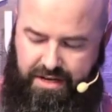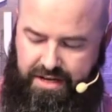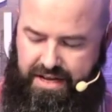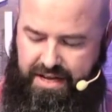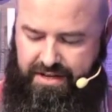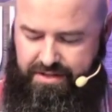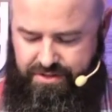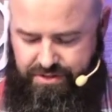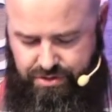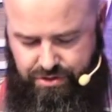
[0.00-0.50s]

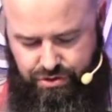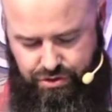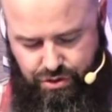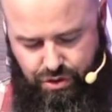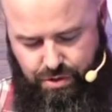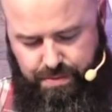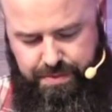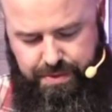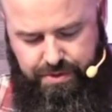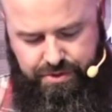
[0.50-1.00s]
Again,
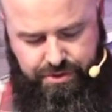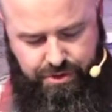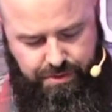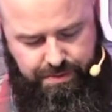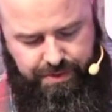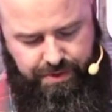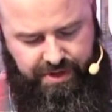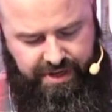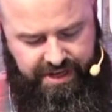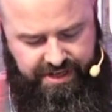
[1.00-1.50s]
super,
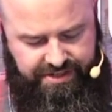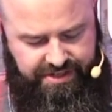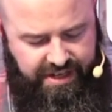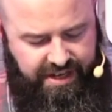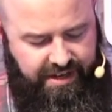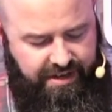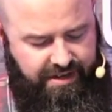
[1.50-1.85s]
super easy.